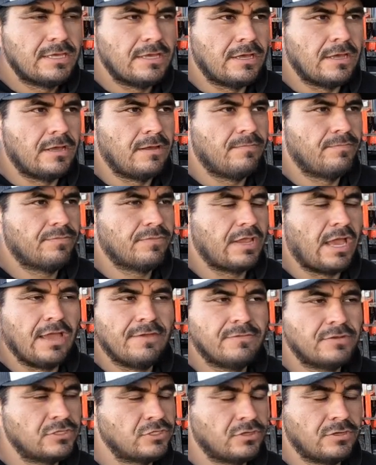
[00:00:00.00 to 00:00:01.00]
Um,
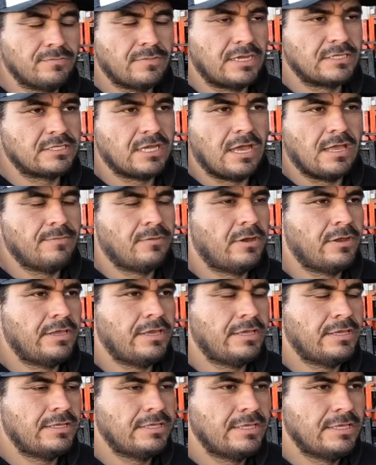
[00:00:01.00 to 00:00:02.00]
I've enjoyed my time on
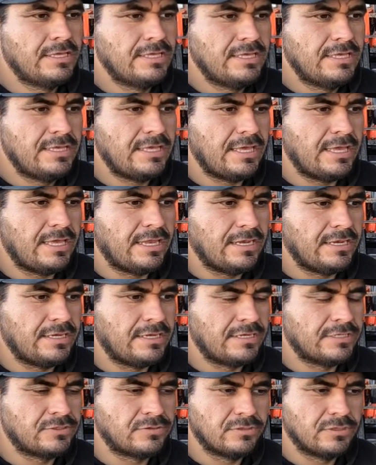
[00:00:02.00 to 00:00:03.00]
it, and
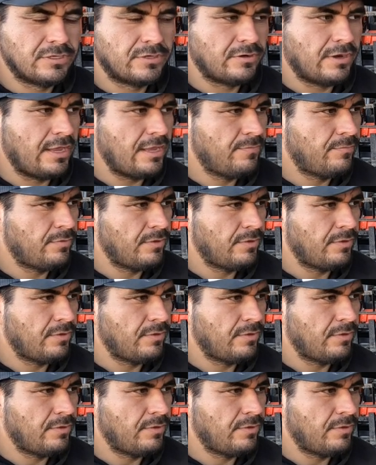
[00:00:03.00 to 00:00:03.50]
that's really great.